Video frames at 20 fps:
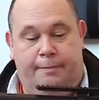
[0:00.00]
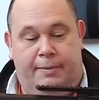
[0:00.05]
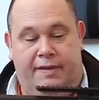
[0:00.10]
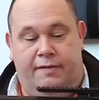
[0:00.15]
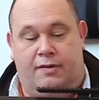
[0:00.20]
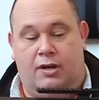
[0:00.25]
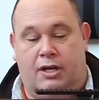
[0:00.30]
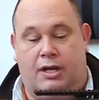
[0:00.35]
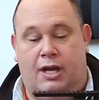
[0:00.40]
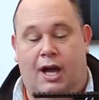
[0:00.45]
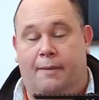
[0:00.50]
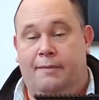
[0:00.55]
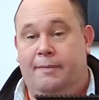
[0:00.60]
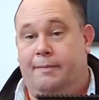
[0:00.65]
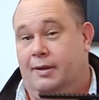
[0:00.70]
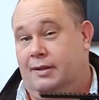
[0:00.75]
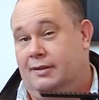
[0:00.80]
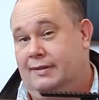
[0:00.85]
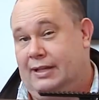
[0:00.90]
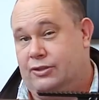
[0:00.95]
But you've got a carbon
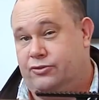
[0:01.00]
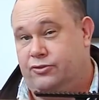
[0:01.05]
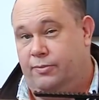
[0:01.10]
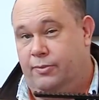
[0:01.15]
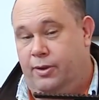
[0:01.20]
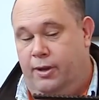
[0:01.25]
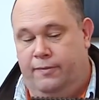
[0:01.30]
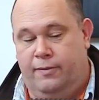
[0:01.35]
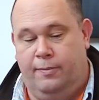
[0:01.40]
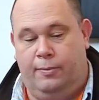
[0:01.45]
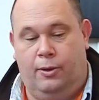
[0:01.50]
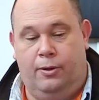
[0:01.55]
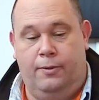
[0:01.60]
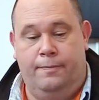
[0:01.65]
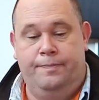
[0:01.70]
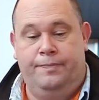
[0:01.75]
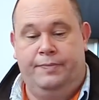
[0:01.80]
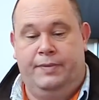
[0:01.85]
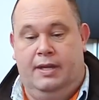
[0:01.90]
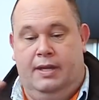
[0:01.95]
bottle that's removable,
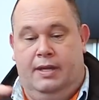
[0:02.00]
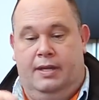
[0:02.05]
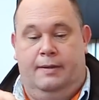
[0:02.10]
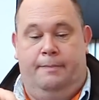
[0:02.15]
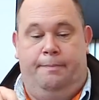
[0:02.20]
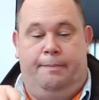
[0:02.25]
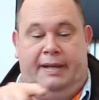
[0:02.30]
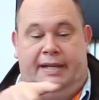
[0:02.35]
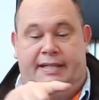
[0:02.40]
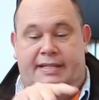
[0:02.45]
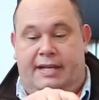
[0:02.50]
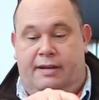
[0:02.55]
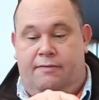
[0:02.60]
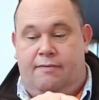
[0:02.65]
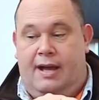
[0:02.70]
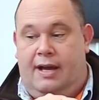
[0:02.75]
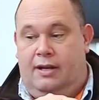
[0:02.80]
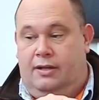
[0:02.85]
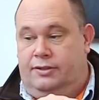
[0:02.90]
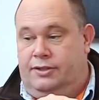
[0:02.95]
Picatinny
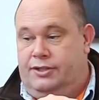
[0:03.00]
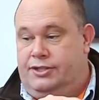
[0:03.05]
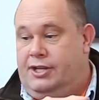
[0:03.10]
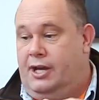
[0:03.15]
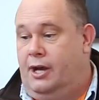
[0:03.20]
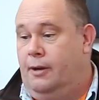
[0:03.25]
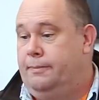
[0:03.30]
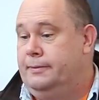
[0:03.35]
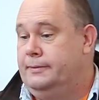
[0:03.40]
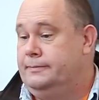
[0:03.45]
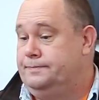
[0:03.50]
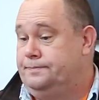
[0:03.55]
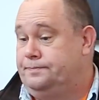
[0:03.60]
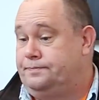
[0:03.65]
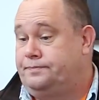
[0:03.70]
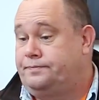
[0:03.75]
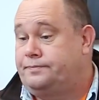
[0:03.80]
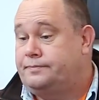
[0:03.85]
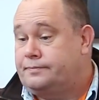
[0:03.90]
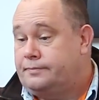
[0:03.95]
rail on the top.
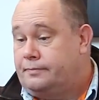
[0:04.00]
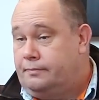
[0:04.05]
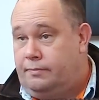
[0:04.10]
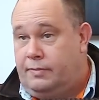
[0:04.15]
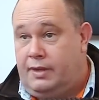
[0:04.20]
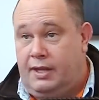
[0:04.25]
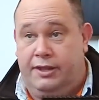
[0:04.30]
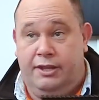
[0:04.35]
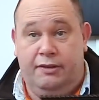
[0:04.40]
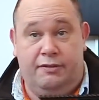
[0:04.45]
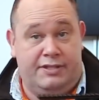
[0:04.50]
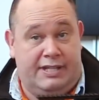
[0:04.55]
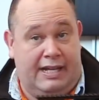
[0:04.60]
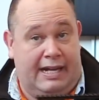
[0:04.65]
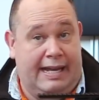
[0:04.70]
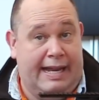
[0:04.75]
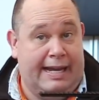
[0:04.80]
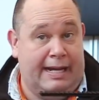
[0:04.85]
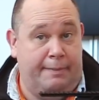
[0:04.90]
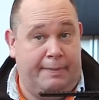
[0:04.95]
There is a
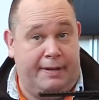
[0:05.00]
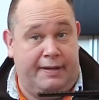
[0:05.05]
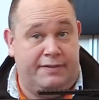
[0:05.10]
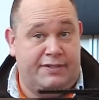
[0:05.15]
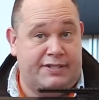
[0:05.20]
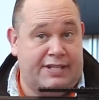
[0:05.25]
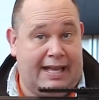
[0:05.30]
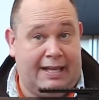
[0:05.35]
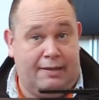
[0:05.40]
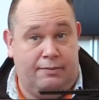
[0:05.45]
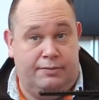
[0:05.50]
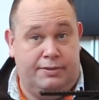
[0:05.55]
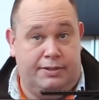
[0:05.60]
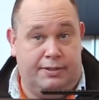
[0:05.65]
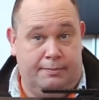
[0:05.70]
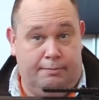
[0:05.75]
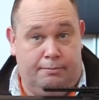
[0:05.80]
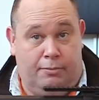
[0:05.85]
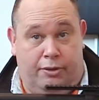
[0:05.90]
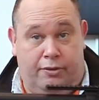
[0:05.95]
little bit of sound
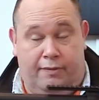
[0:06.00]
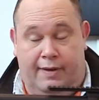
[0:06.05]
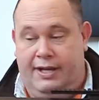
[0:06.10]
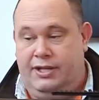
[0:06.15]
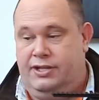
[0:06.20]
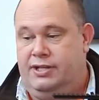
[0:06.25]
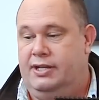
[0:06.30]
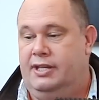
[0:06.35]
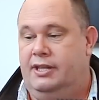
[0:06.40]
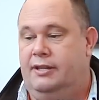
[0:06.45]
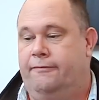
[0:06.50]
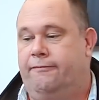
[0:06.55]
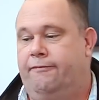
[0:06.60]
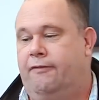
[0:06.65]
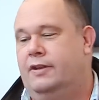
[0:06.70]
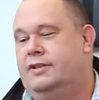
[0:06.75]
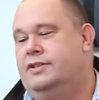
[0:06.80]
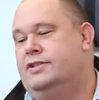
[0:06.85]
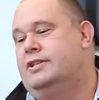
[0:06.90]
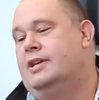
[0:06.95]
moderation in the
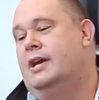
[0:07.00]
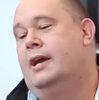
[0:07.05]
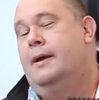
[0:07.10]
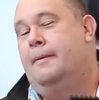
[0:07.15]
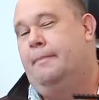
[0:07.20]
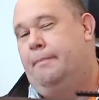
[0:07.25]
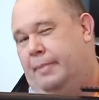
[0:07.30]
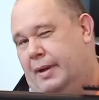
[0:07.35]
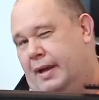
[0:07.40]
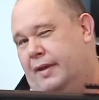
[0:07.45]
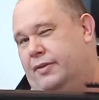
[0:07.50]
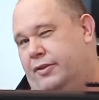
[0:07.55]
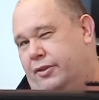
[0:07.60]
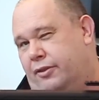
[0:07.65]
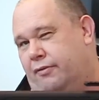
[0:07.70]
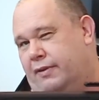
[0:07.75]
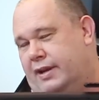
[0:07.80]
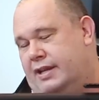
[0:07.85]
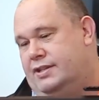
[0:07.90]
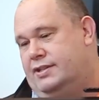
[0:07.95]
front, but
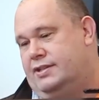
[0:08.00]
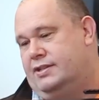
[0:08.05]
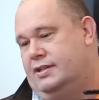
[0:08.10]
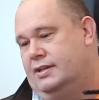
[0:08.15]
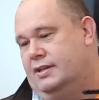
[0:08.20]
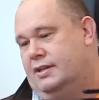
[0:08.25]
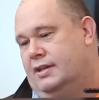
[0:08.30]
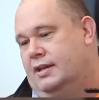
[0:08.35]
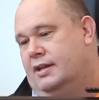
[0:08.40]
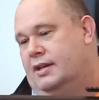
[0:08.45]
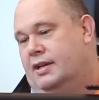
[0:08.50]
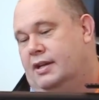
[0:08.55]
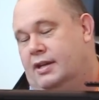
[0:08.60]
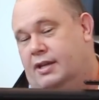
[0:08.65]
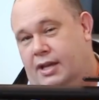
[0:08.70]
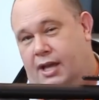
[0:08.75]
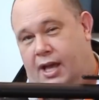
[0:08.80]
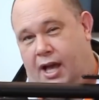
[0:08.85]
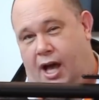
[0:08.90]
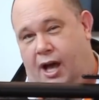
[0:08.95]
there is
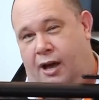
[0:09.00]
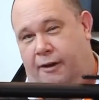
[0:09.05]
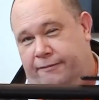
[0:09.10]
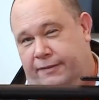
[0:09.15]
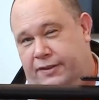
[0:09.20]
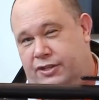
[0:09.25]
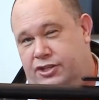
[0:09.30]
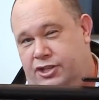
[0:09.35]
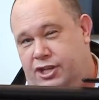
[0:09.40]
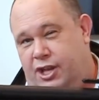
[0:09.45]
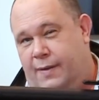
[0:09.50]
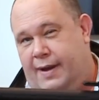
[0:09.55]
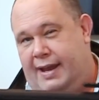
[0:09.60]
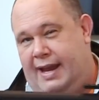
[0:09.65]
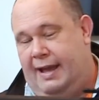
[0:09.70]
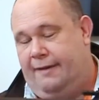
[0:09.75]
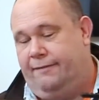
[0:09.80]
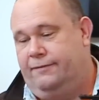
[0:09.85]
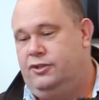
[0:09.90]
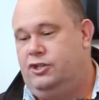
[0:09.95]
a 1/2-inch
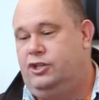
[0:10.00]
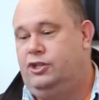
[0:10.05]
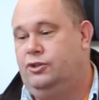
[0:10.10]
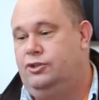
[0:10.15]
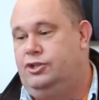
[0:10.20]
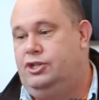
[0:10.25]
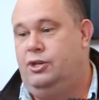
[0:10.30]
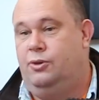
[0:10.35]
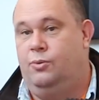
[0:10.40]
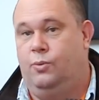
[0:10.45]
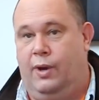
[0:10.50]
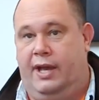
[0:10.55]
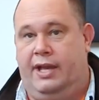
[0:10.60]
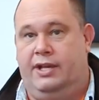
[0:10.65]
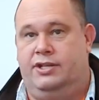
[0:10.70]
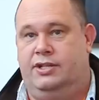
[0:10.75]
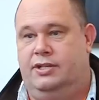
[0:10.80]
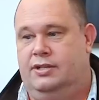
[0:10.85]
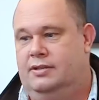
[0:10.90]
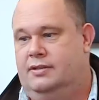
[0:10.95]
UNF should you
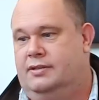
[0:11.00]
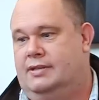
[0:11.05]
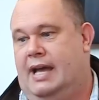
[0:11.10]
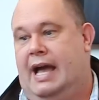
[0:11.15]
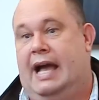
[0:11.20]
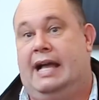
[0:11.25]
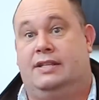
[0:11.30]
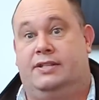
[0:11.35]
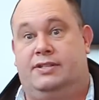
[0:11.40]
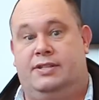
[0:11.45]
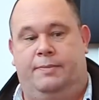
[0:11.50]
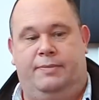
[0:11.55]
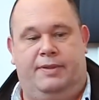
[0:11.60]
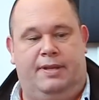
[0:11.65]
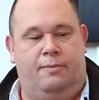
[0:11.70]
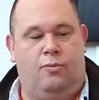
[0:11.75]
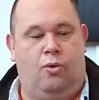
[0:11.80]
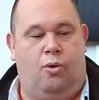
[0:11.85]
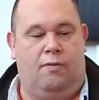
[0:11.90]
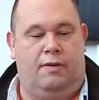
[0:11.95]
wish to add
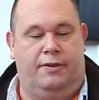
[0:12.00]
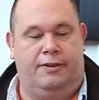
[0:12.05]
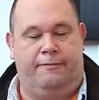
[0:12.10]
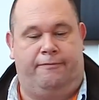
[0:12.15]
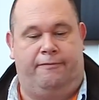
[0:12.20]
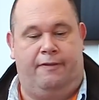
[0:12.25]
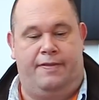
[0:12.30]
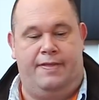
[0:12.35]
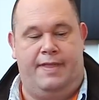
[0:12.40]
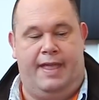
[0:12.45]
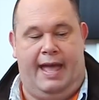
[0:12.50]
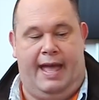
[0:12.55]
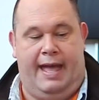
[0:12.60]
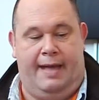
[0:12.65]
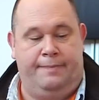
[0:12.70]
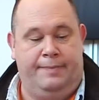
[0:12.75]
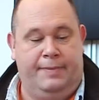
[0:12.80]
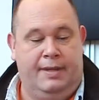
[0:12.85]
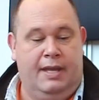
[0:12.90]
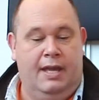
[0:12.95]
something more on the front
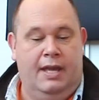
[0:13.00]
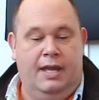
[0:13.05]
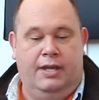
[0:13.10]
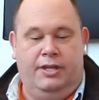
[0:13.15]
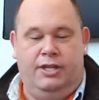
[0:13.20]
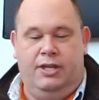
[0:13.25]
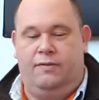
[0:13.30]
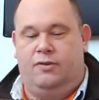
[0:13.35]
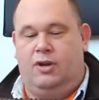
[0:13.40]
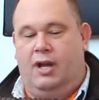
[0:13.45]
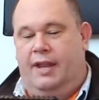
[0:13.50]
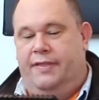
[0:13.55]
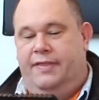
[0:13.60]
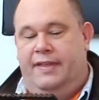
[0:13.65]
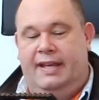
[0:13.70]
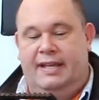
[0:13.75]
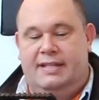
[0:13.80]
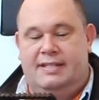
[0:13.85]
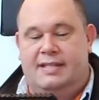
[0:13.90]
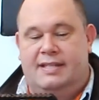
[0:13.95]
there. You've got, I think it's